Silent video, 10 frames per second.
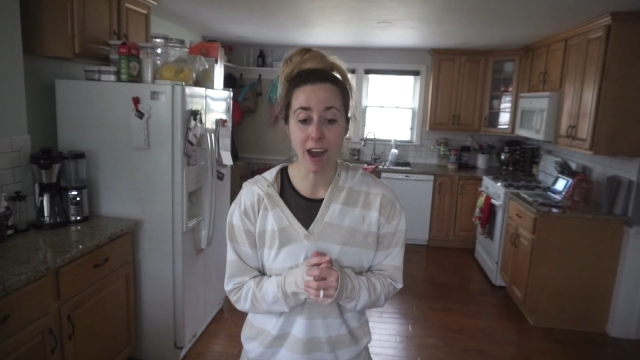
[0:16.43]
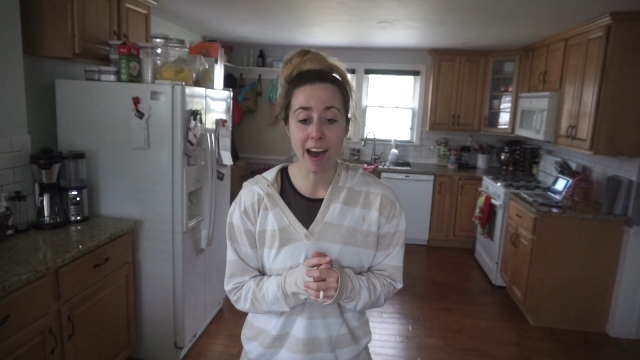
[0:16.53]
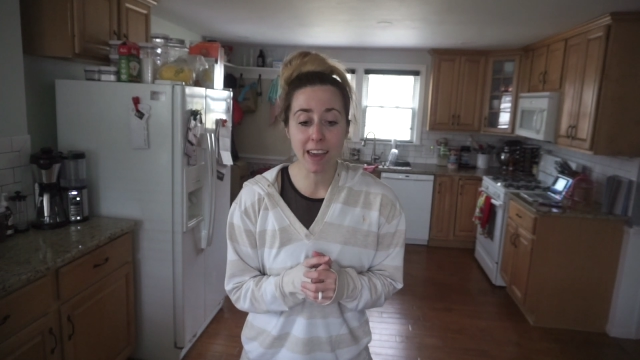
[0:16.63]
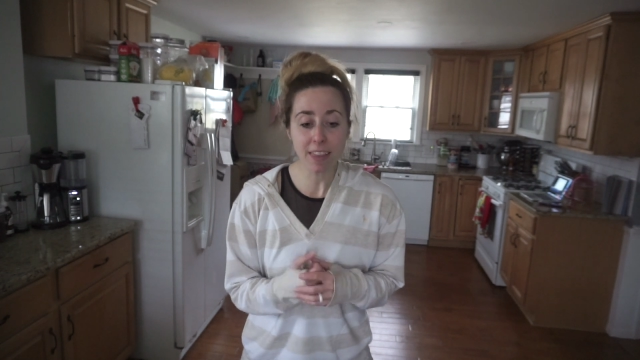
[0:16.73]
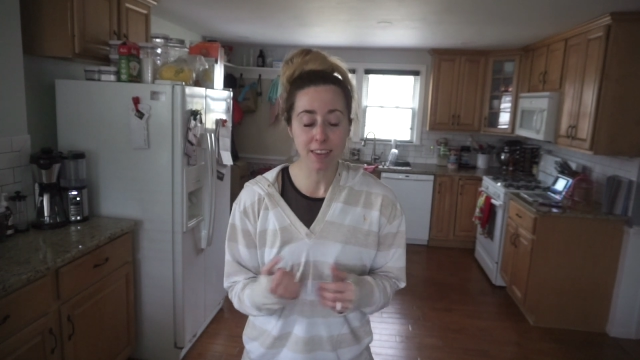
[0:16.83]

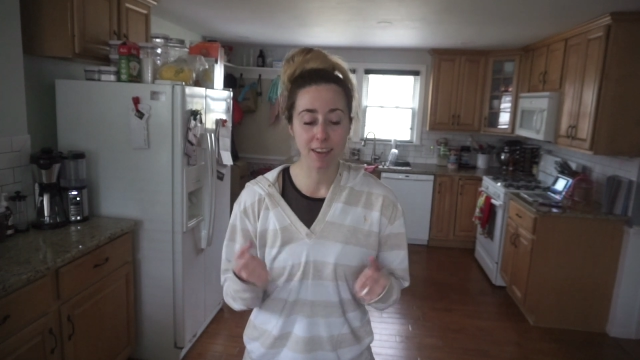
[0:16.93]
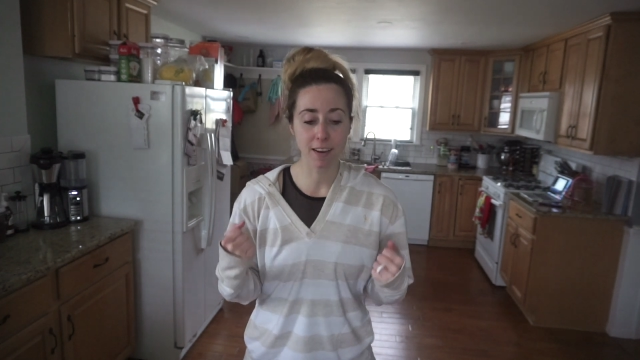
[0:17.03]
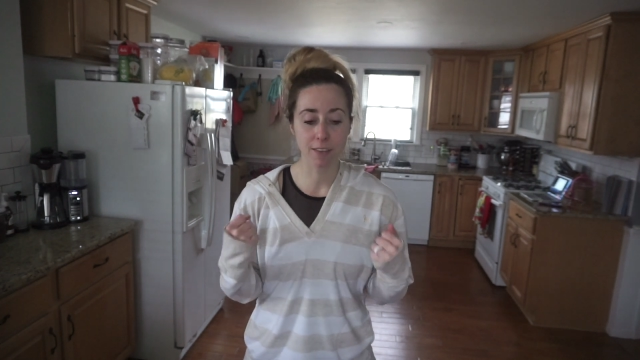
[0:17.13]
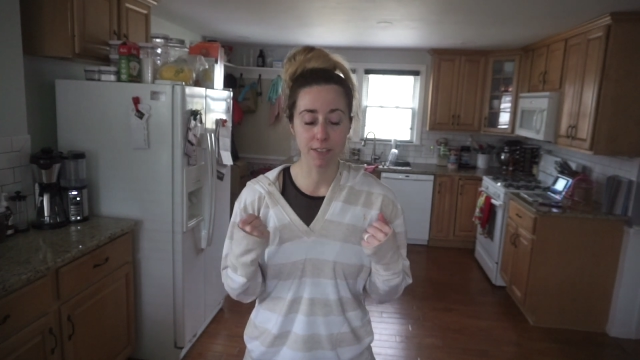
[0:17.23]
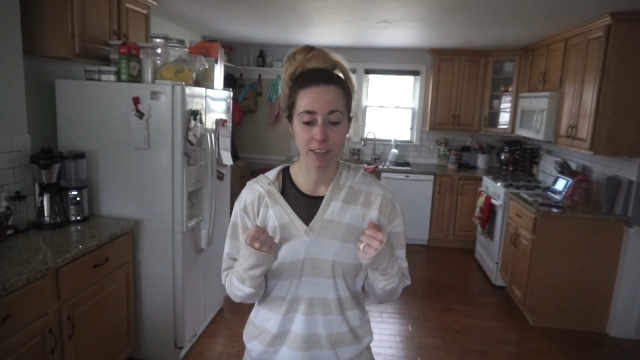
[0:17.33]
I
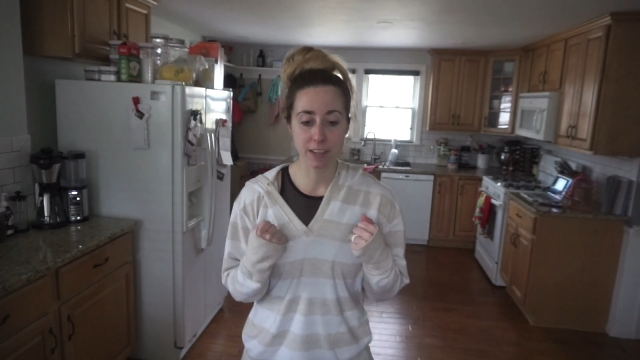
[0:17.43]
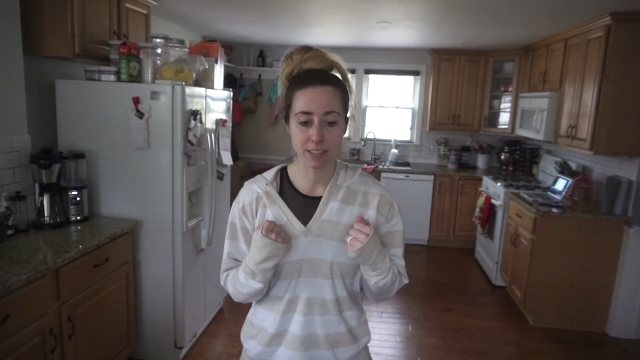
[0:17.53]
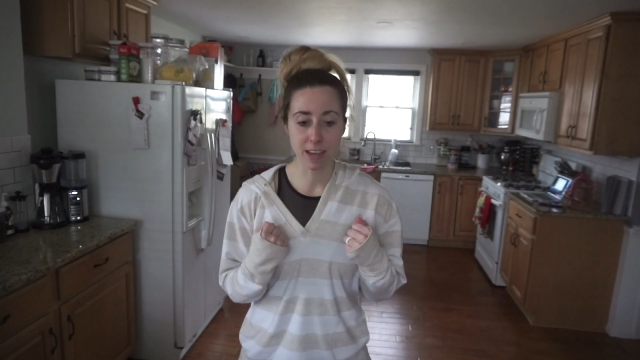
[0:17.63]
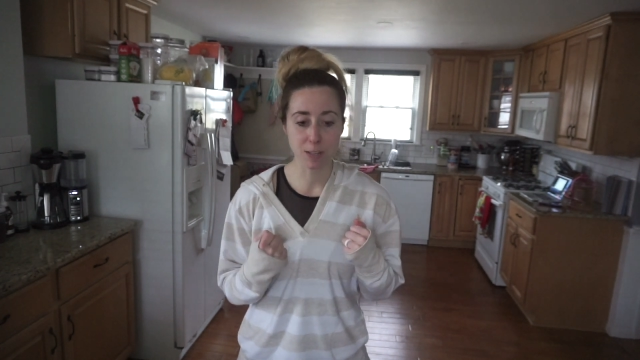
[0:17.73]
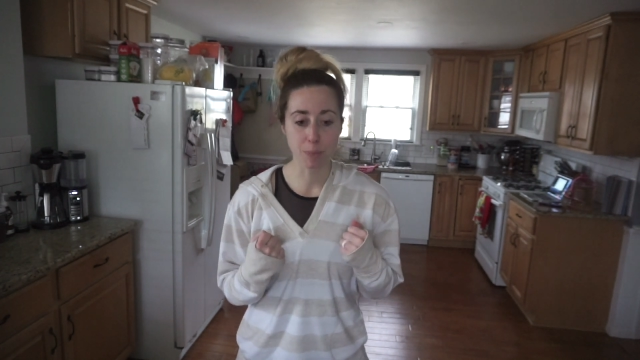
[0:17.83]
think of
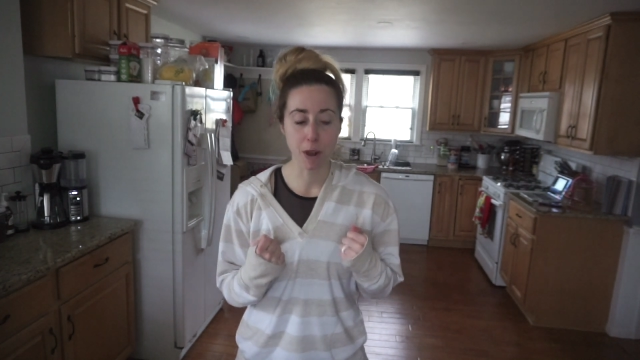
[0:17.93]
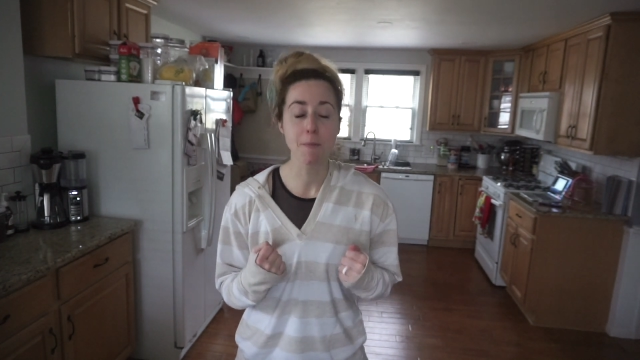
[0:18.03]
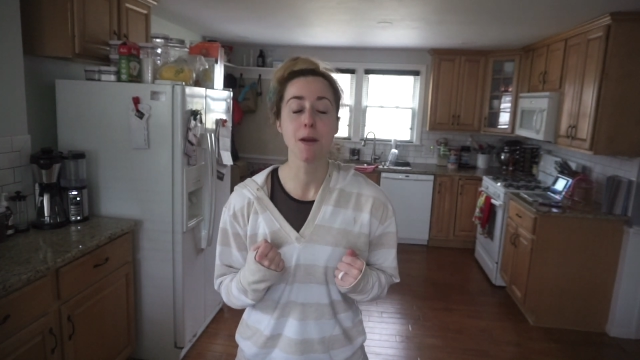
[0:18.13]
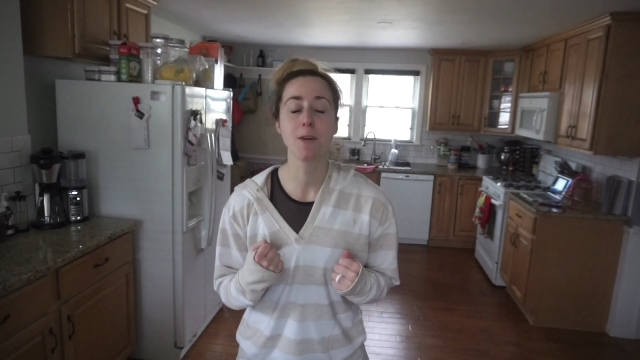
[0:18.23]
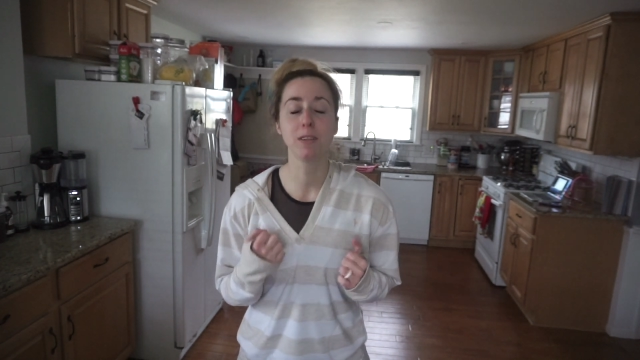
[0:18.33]
this as
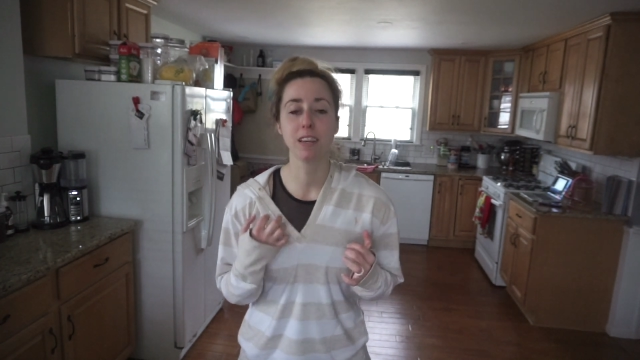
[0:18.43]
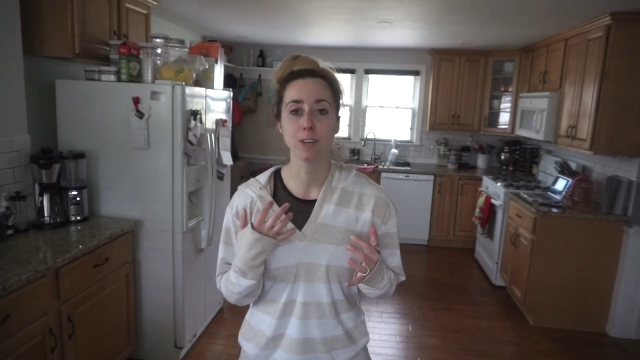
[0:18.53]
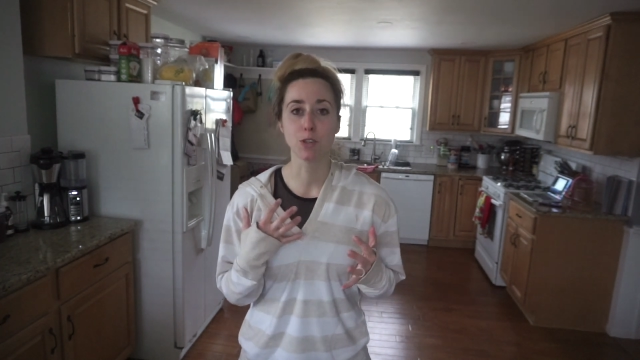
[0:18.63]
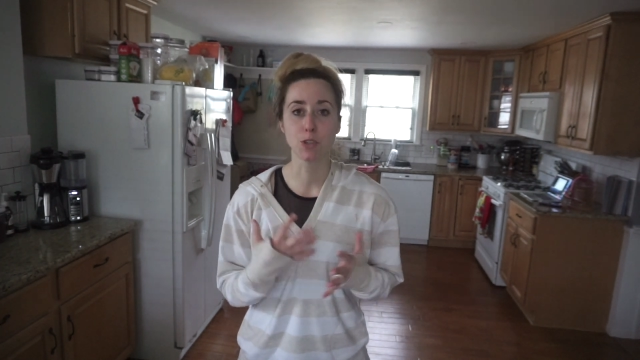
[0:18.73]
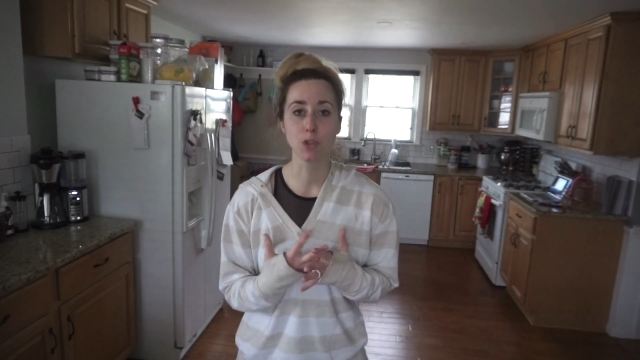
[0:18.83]
primarily
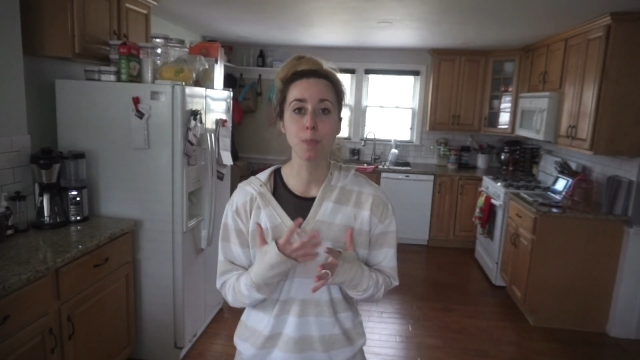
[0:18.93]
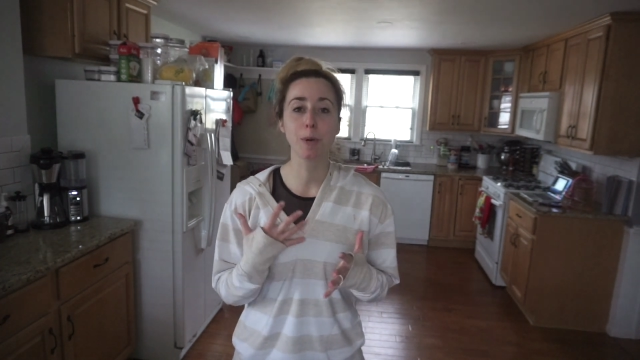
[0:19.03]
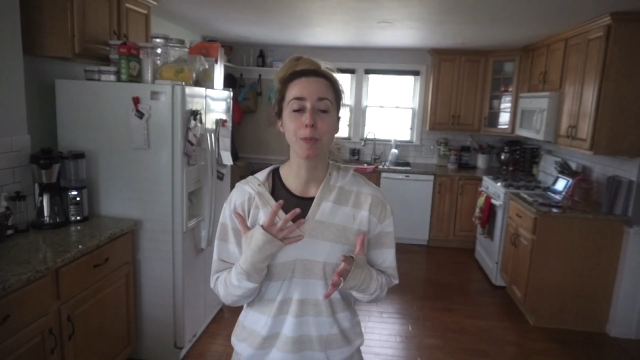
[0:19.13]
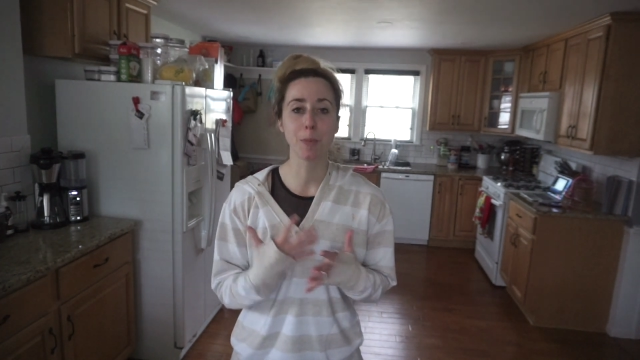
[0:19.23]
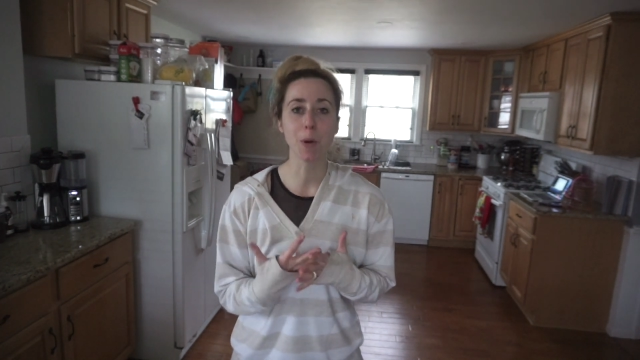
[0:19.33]
a
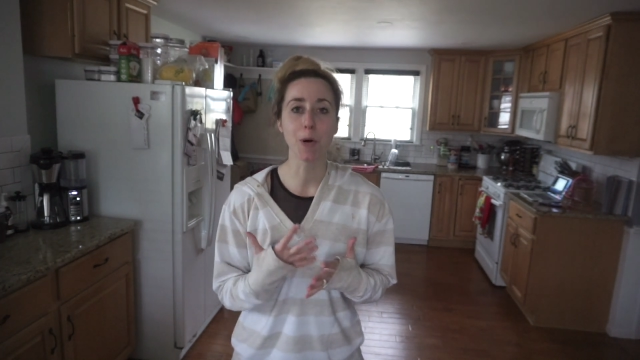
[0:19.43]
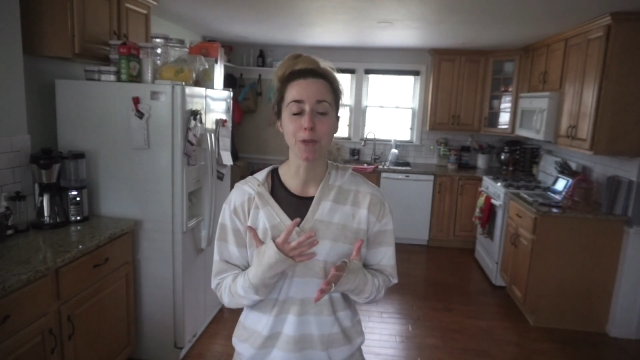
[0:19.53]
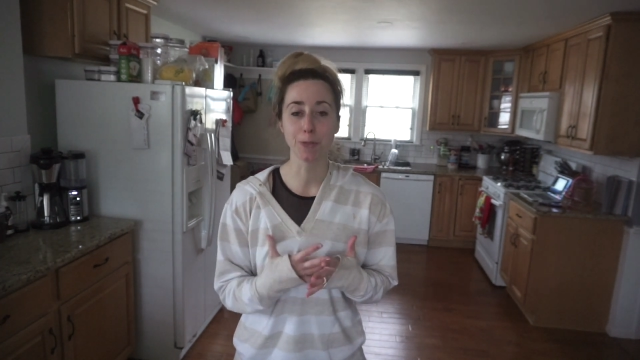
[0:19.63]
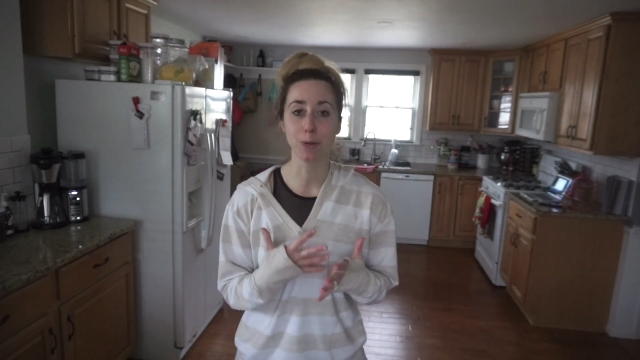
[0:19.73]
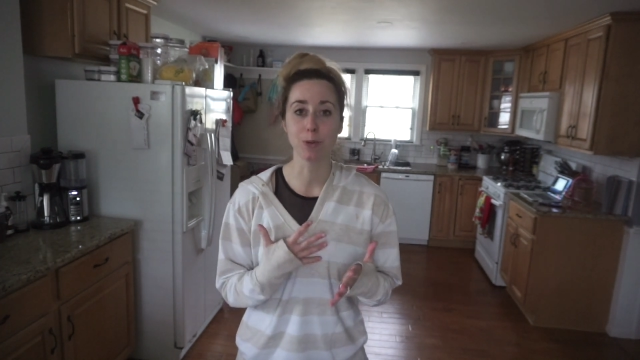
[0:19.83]
Super Bowl
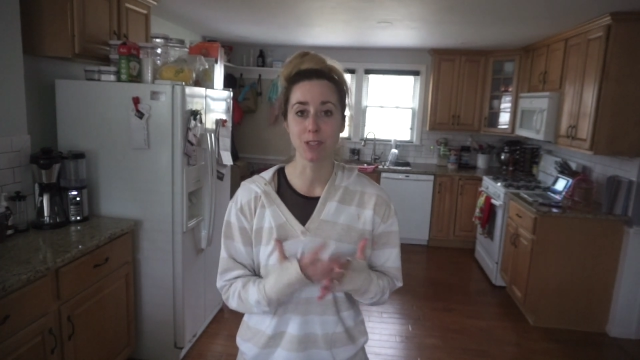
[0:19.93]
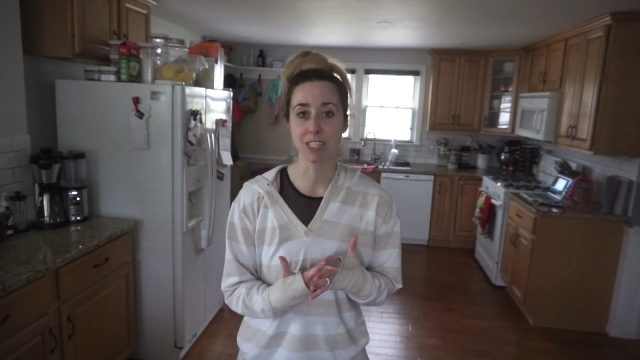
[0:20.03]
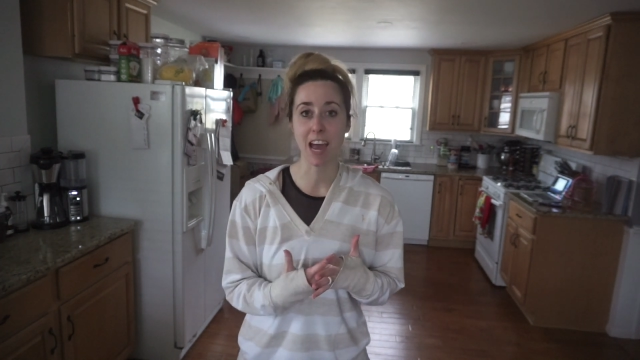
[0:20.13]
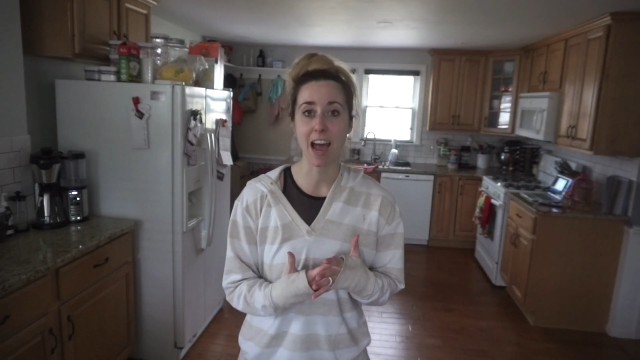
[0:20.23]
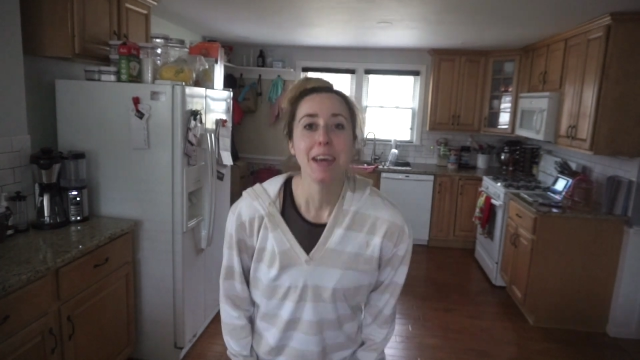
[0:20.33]
food
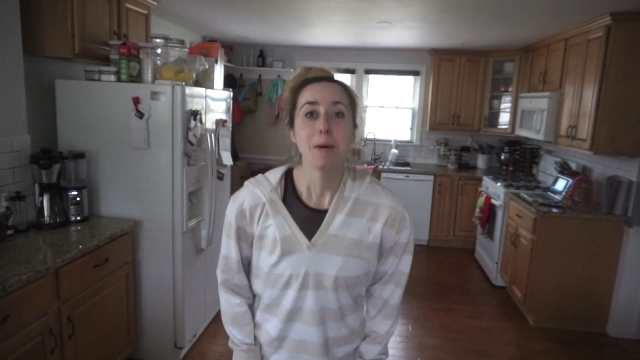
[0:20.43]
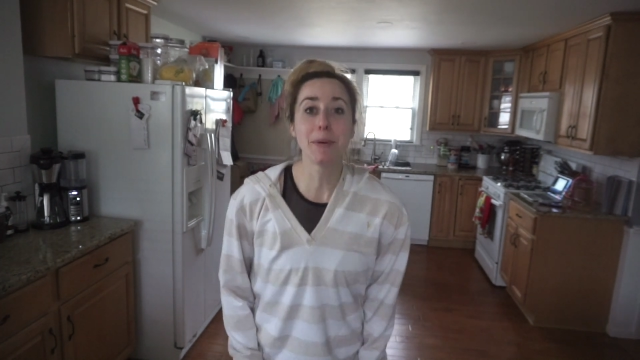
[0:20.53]
snack.